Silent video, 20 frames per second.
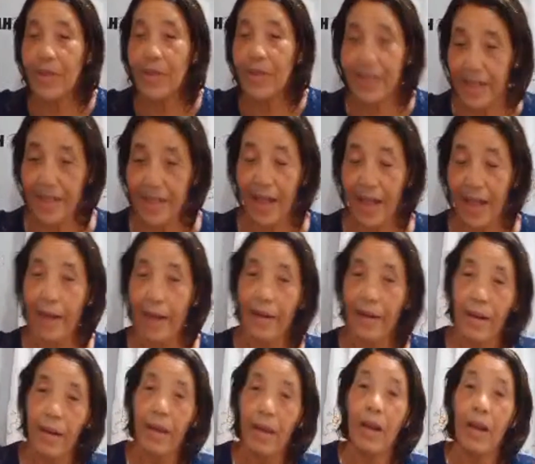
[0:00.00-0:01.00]
St. Anne
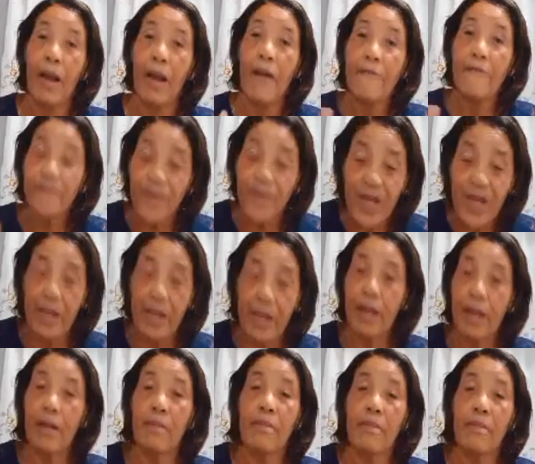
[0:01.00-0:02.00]

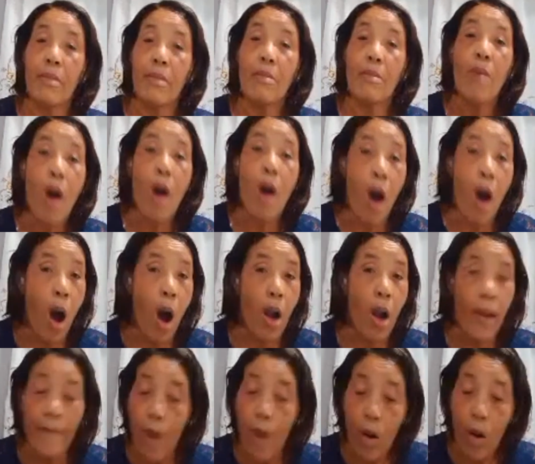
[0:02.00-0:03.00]
feel all
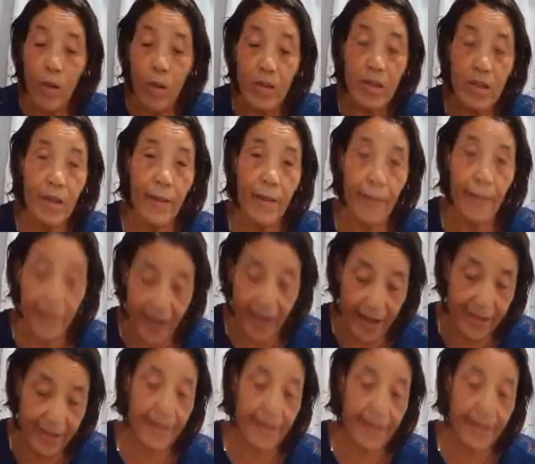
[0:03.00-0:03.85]
about this.